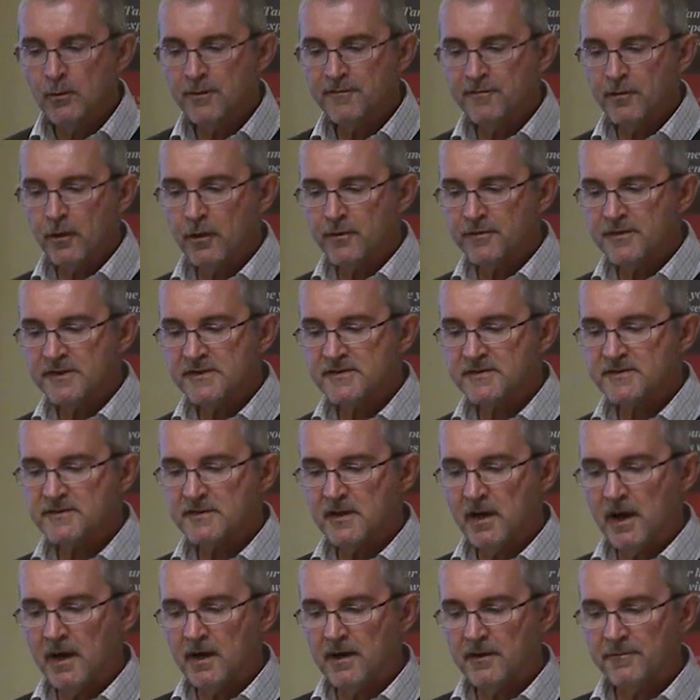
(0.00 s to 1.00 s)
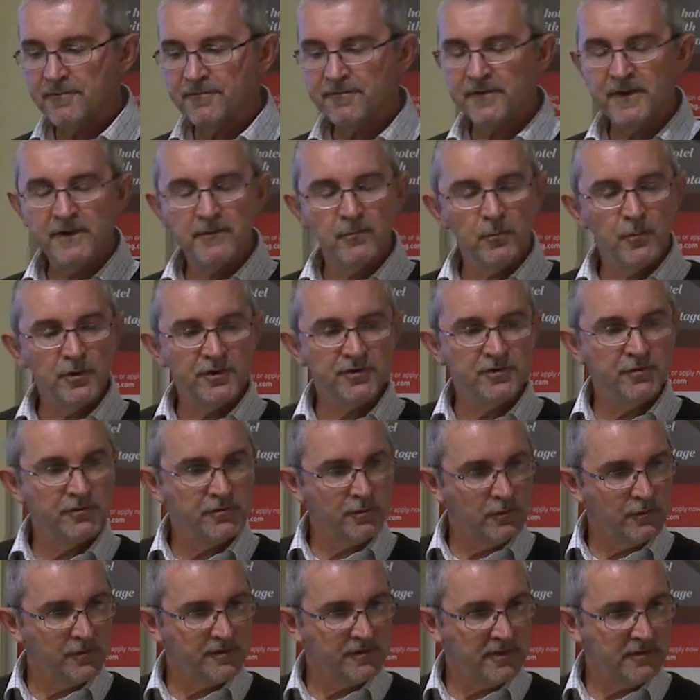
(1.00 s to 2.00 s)
We've got this flint, which
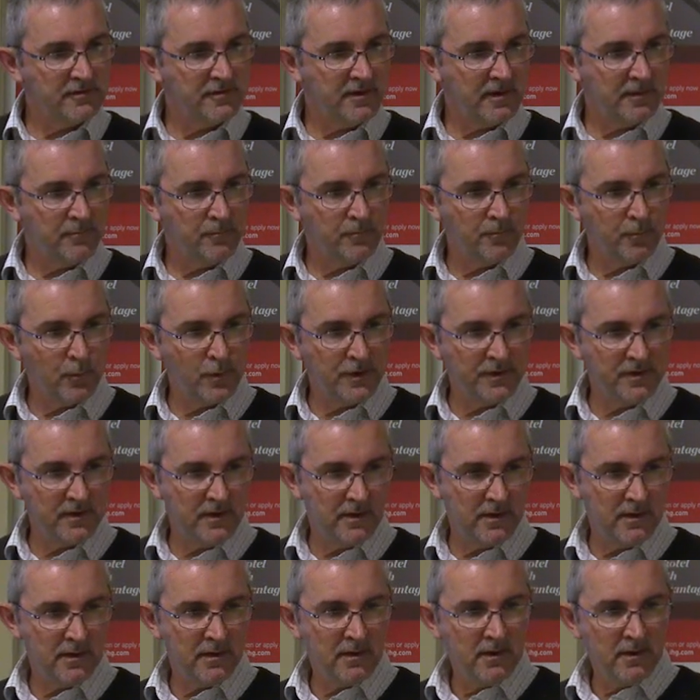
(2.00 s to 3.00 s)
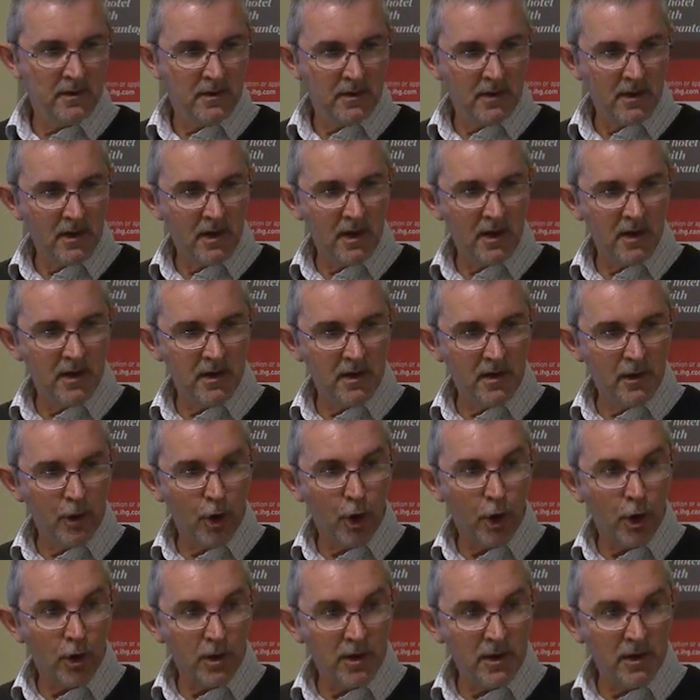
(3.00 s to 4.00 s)
is also done with a
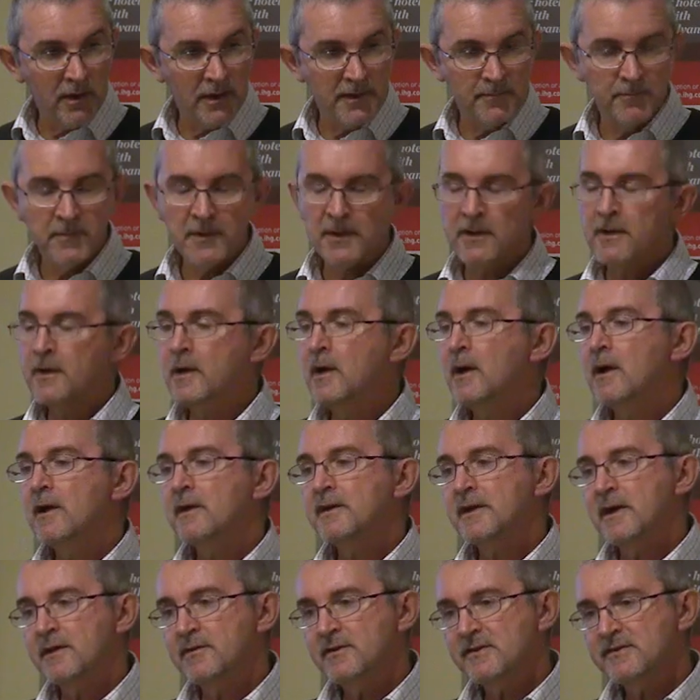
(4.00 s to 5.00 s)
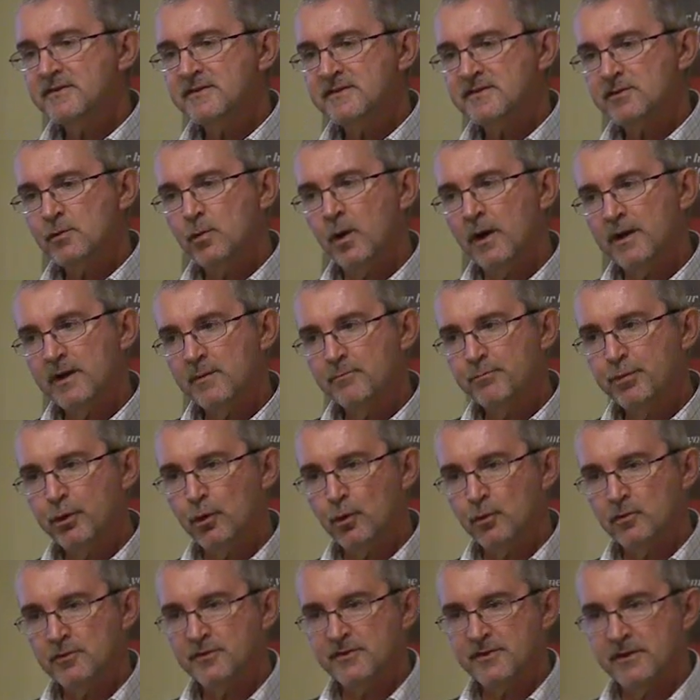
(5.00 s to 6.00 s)
hot lime. Now, this is quite
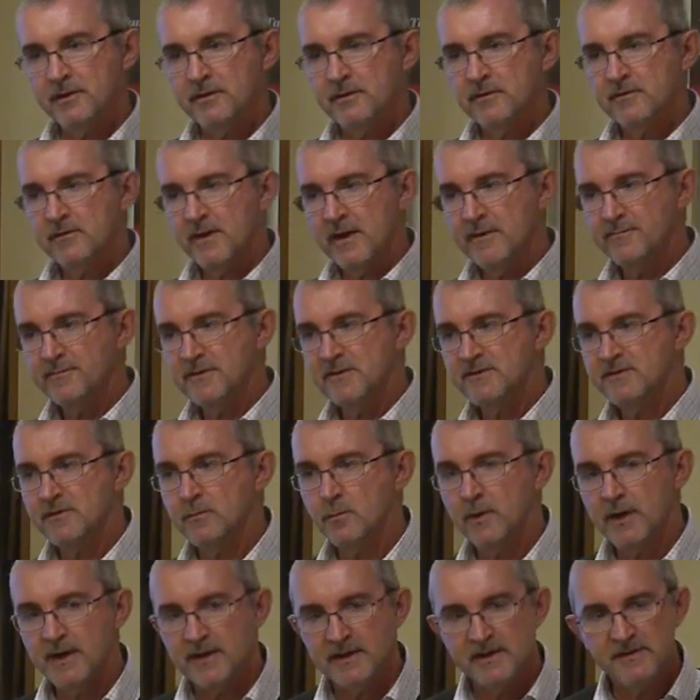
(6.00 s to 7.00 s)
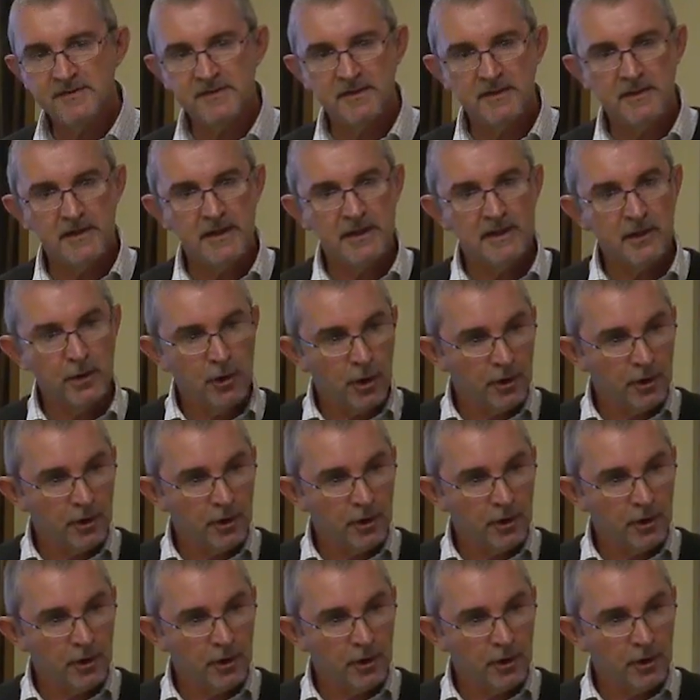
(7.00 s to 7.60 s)
important to have this awareness in